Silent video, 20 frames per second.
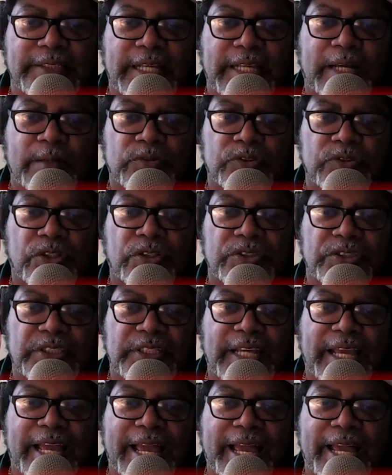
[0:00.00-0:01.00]
That was all
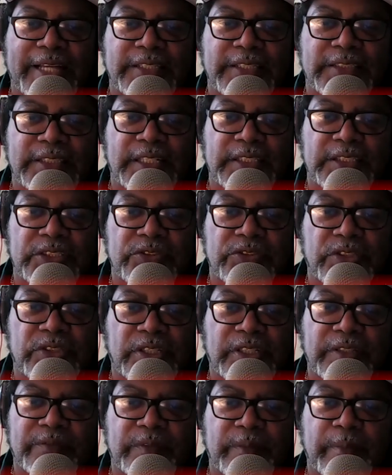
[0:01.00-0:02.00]
she had, and you
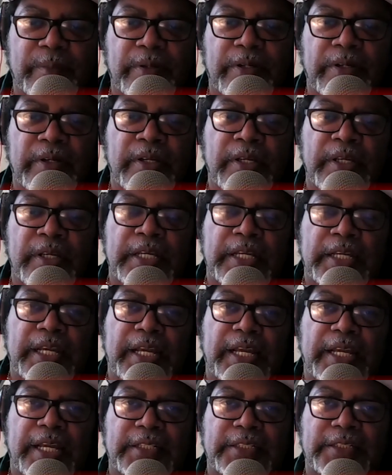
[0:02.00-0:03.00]
took it from her.
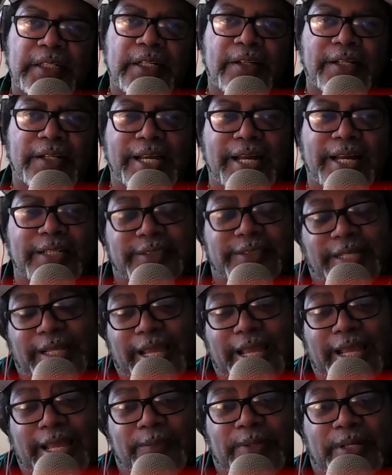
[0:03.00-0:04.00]
And, the guy's
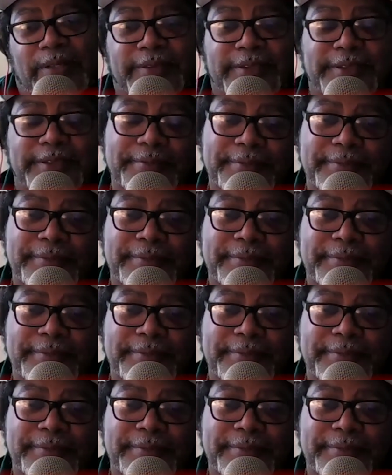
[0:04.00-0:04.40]
like, whatever.